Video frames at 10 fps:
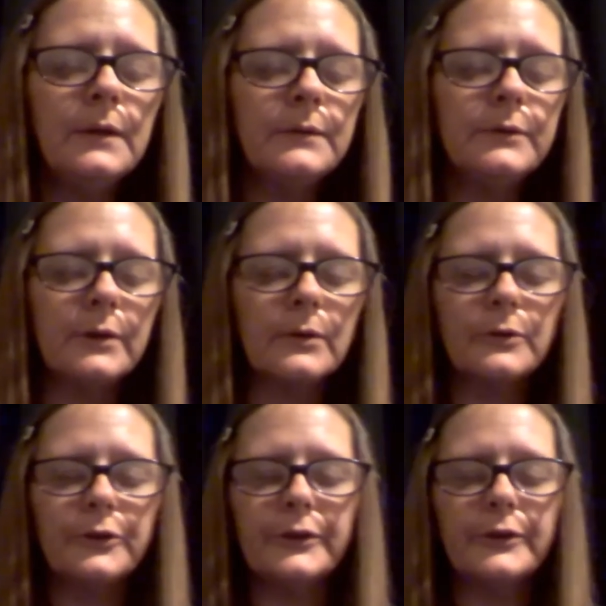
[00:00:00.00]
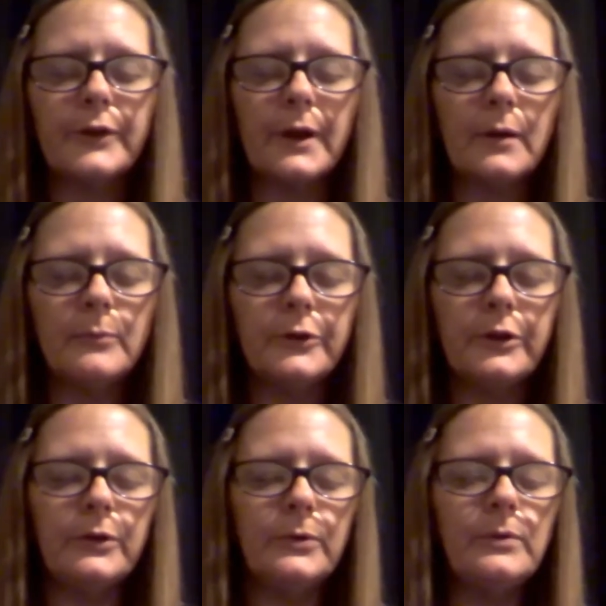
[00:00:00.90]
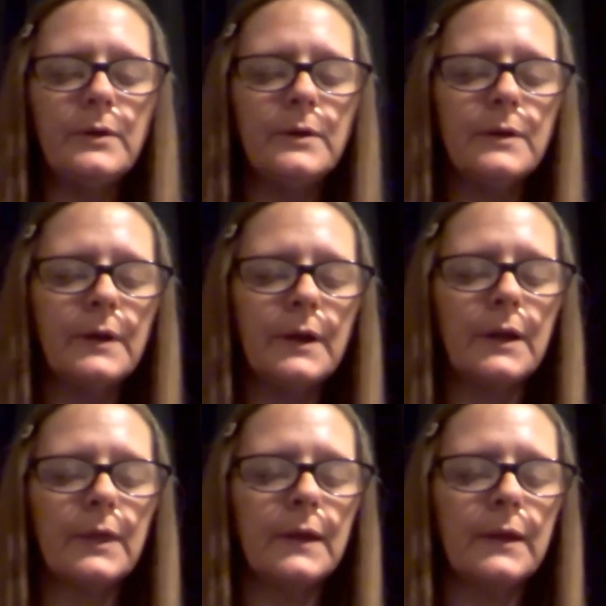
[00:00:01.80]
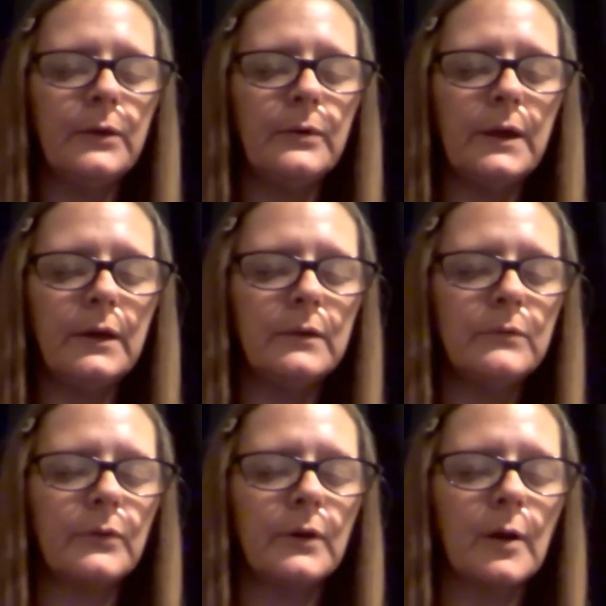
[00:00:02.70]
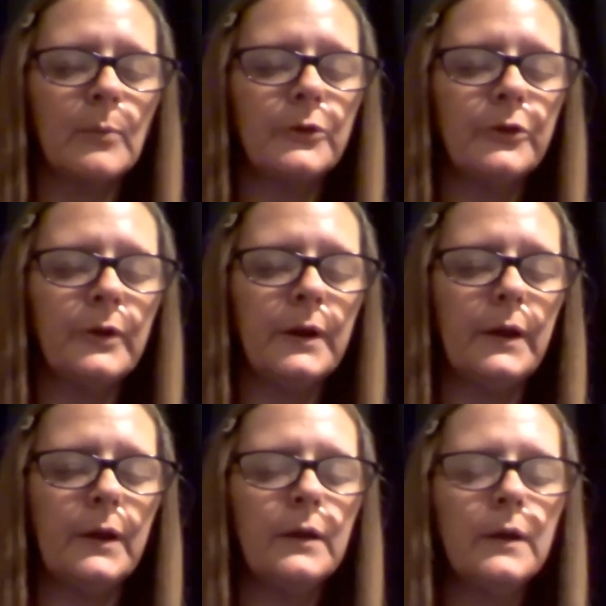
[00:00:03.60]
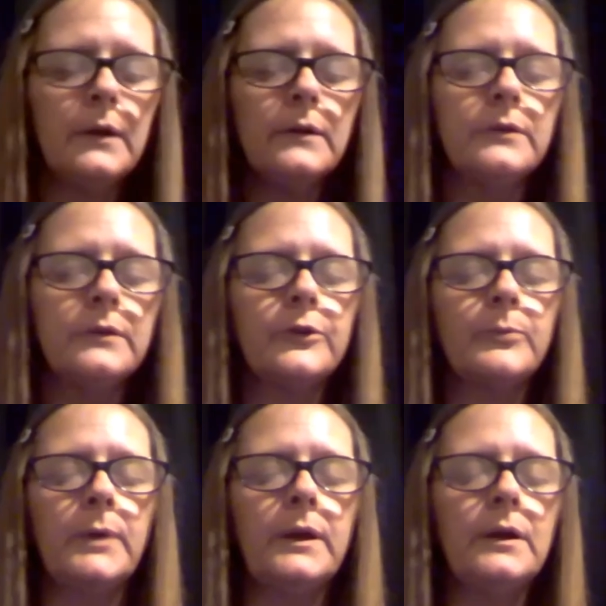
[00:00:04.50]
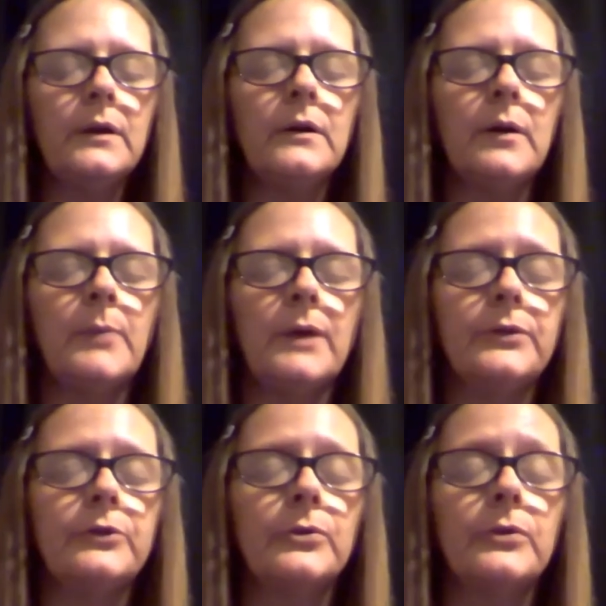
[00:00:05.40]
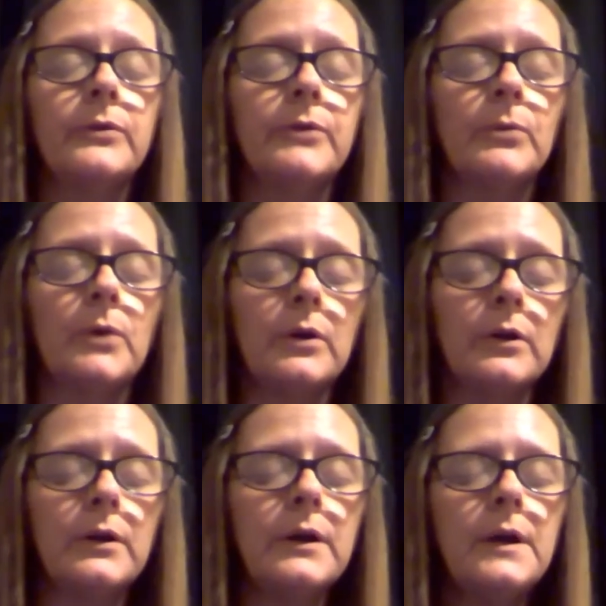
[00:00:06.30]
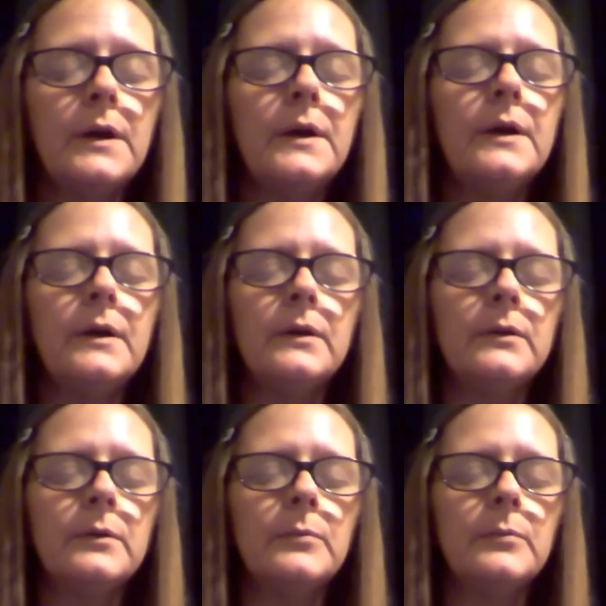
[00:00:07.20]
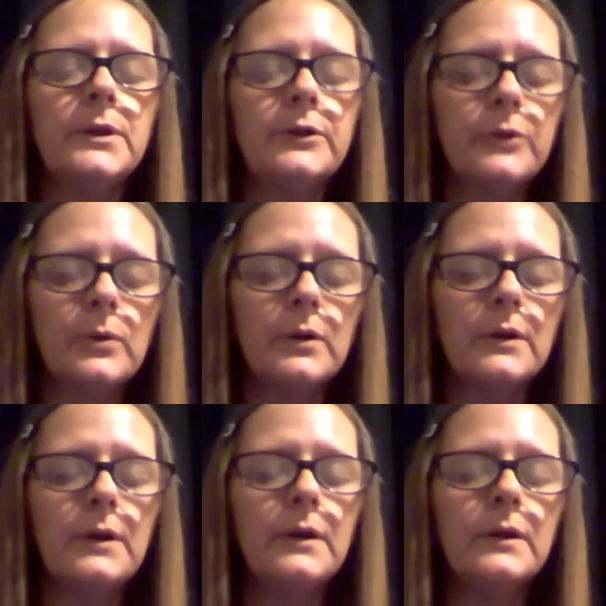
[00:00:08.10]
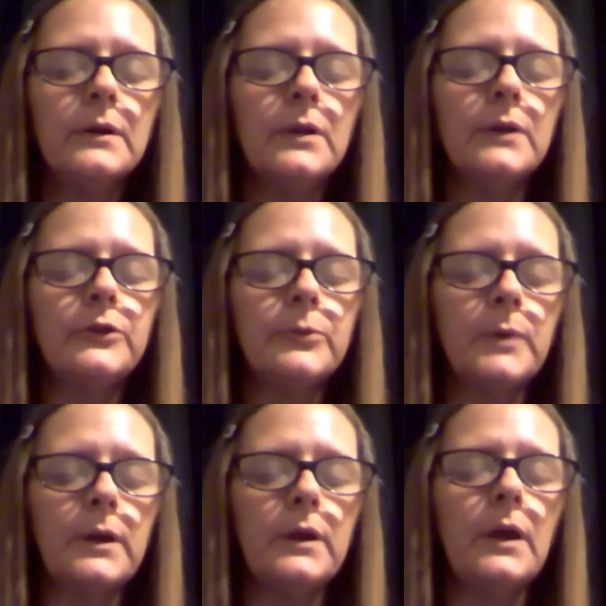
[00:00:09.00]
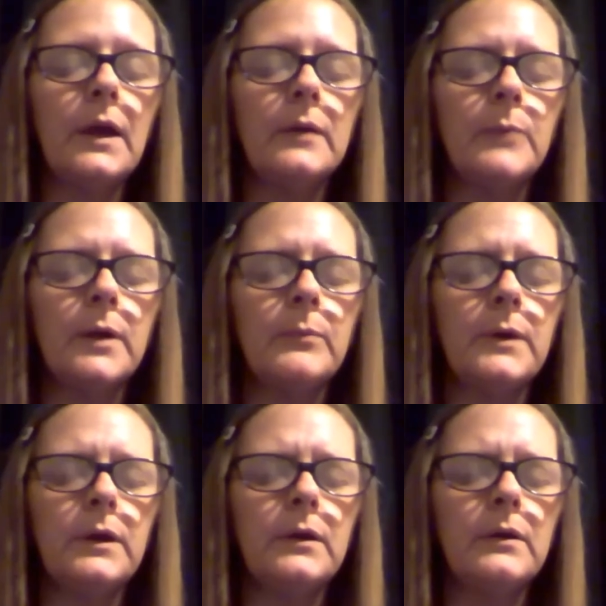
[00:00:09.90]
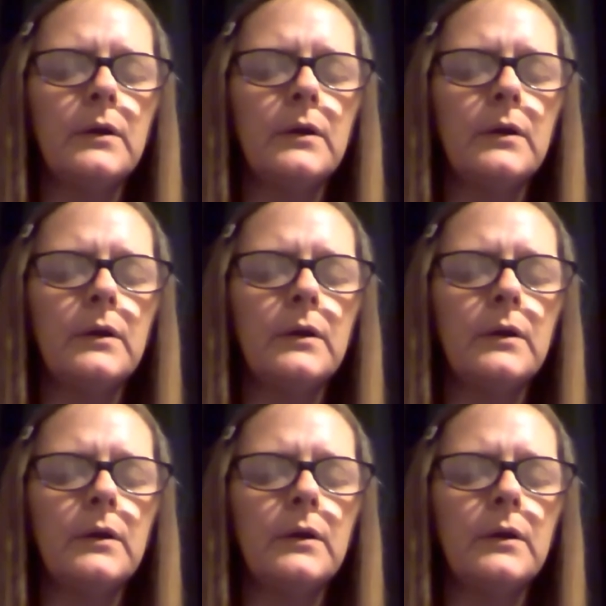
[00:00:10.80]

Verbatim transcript: Dear Lord Jesus, I come to you and I thank you again for an opportunity to speak about the truth of your word. Please, Lord, cleanse me and make me